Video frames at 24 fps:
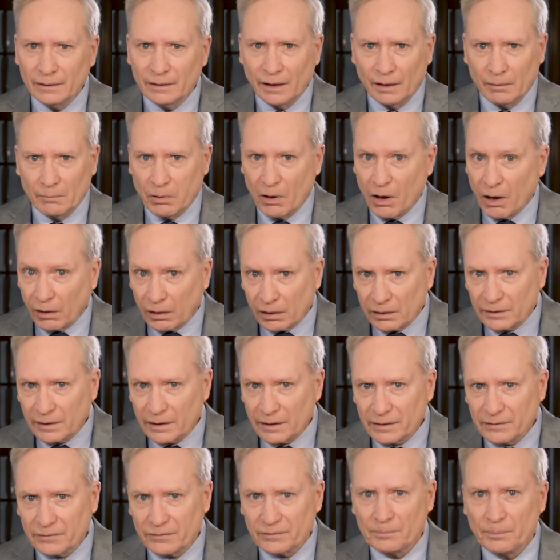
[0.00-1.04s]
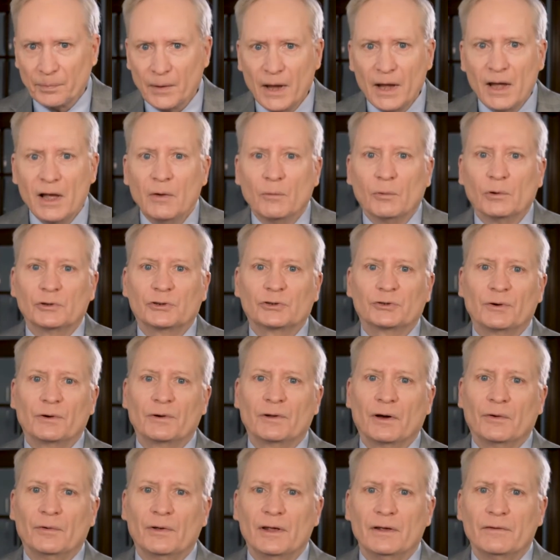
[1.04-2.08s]
In politics? Well,
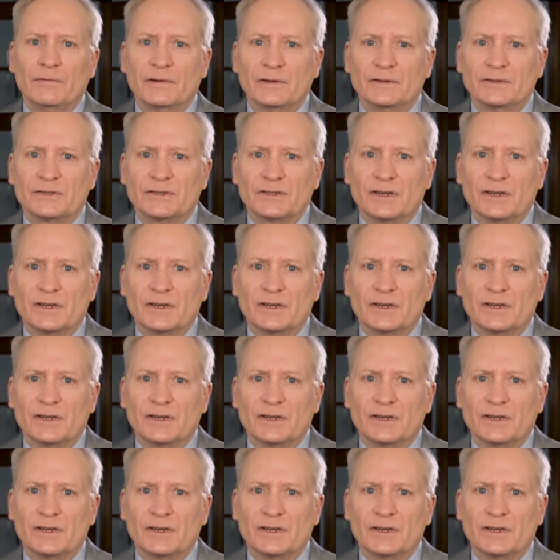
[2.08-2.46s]
Trudeau even